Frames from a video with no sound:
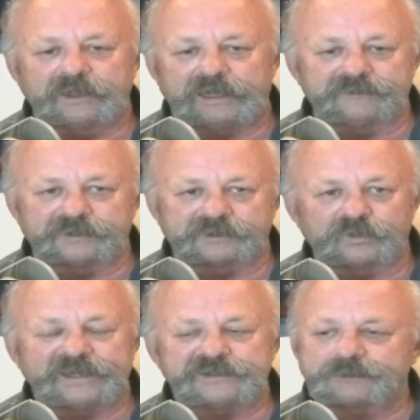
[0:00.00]
in the
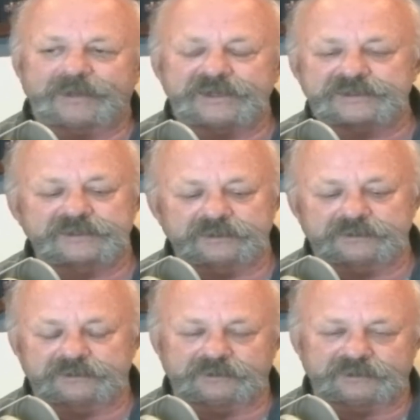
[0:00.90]
great space that
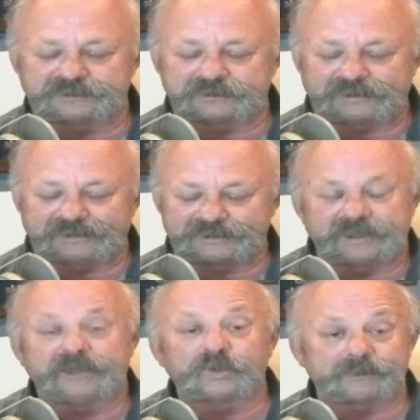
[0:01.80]
is is
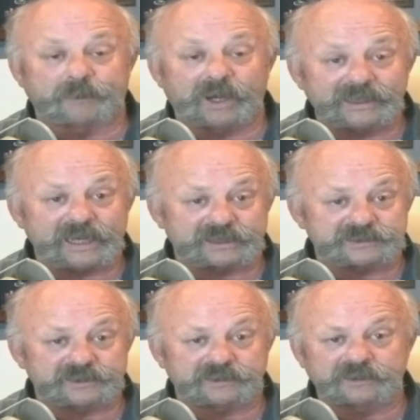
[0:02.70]
there with
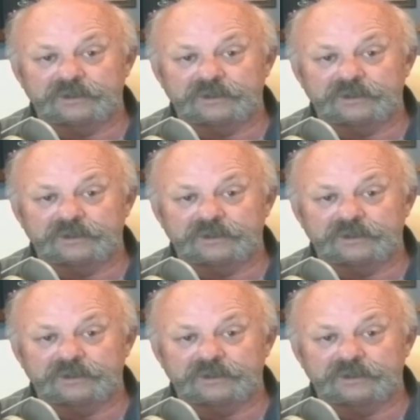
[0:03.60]
podcasting,